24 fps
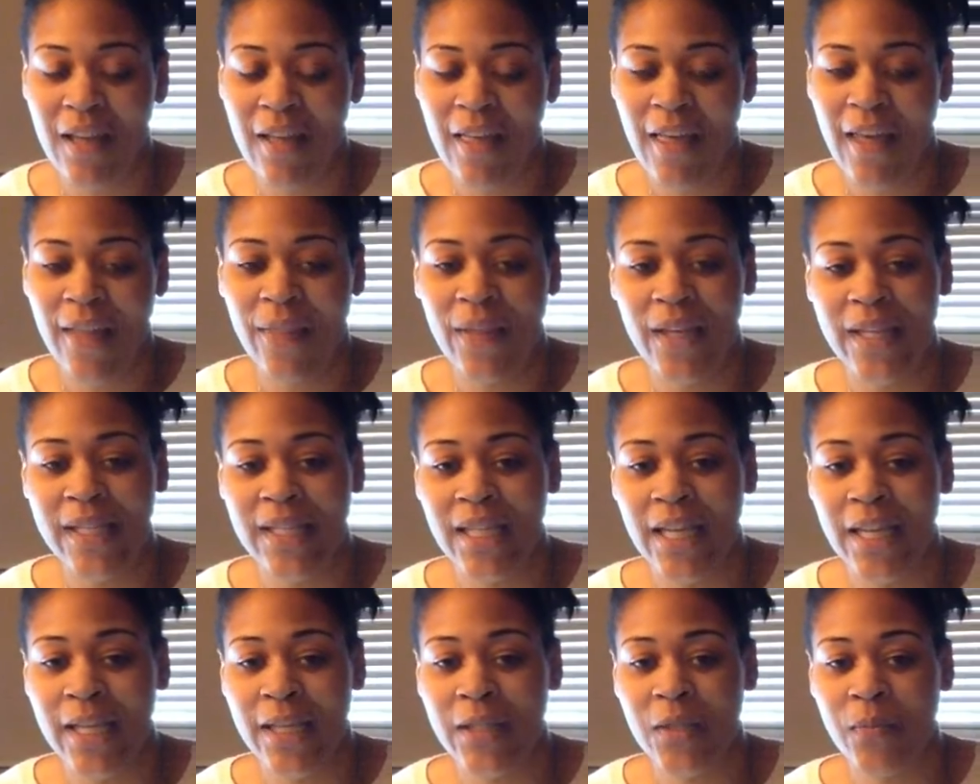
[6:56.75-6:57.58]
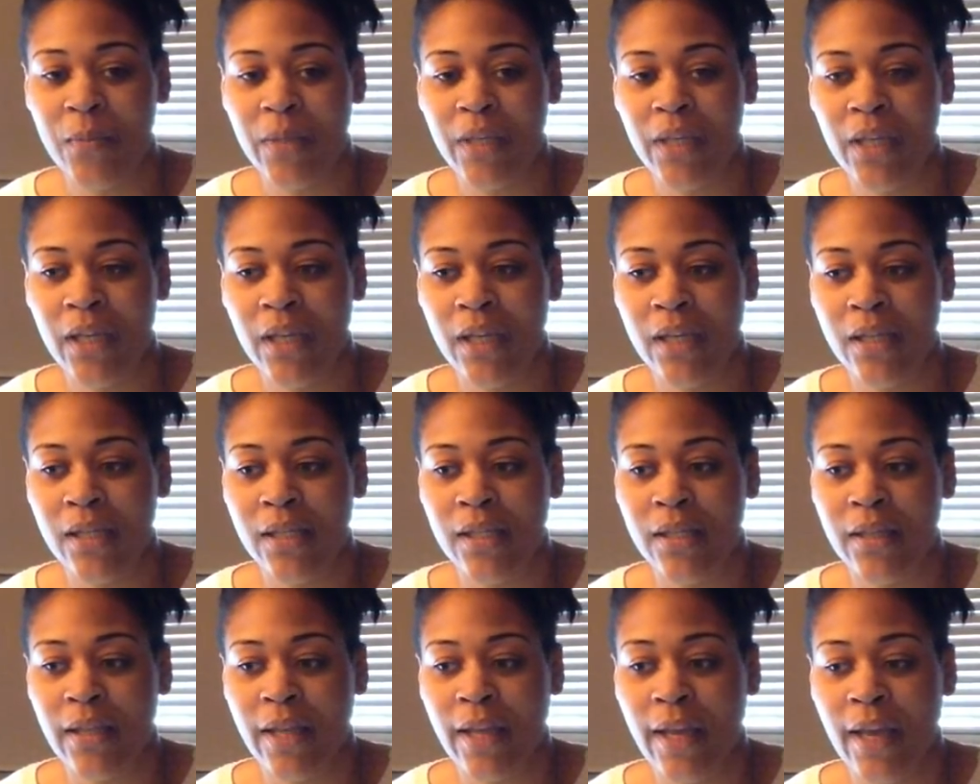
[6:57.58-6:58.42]
And they say this
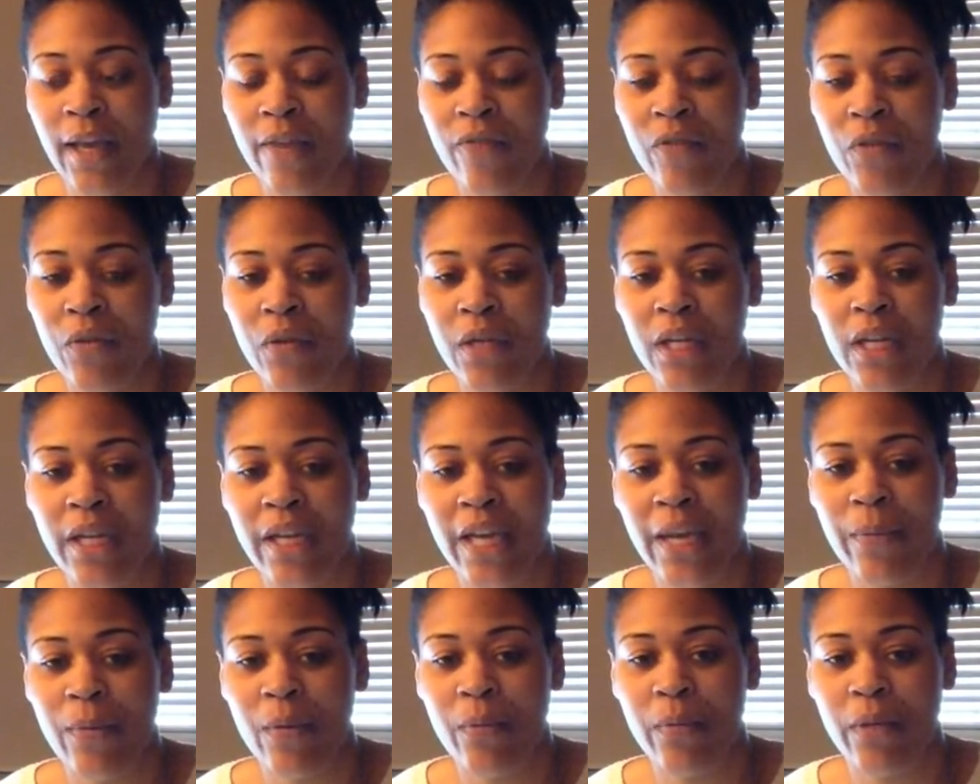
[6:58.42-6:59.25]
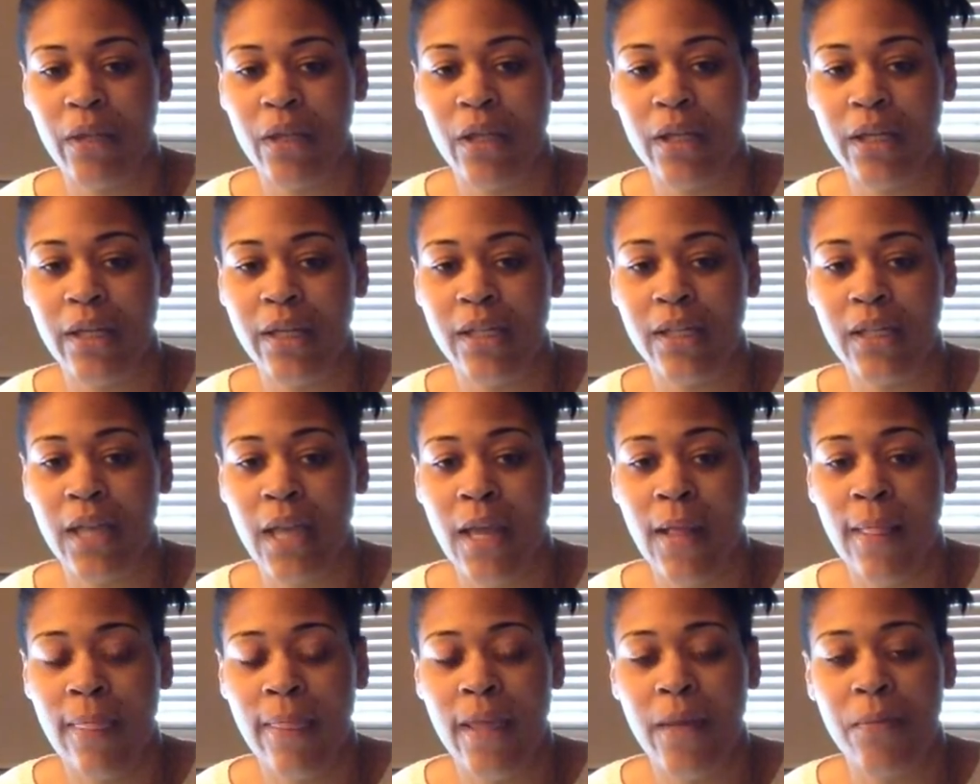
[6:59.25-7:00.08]
because they have unique capabilities
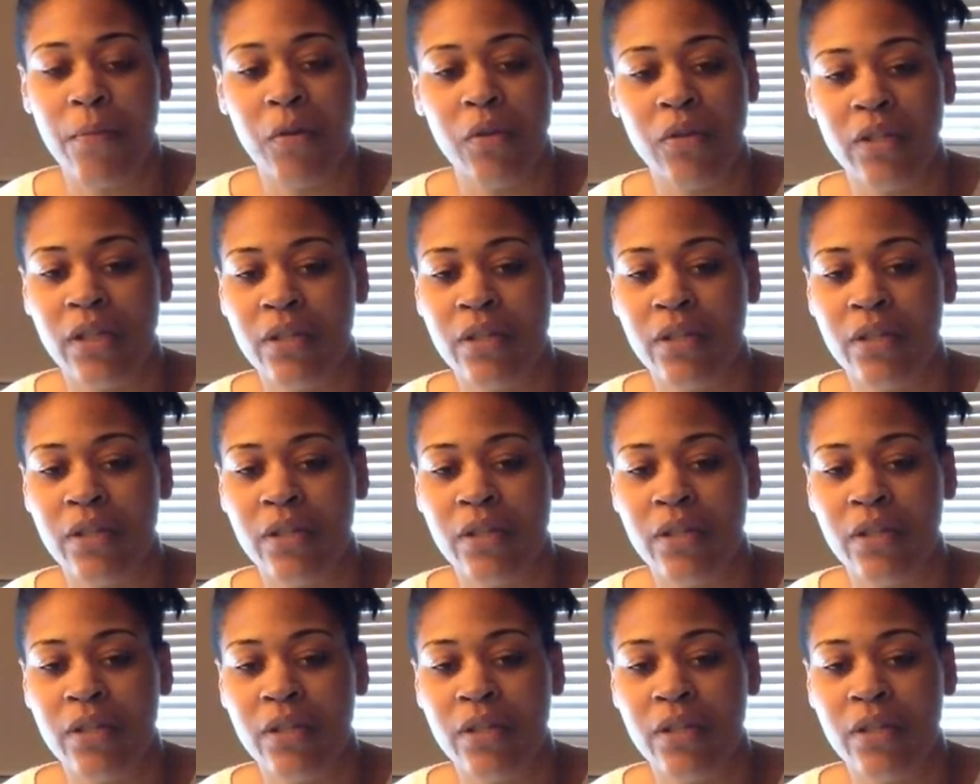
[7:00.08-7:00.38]
that most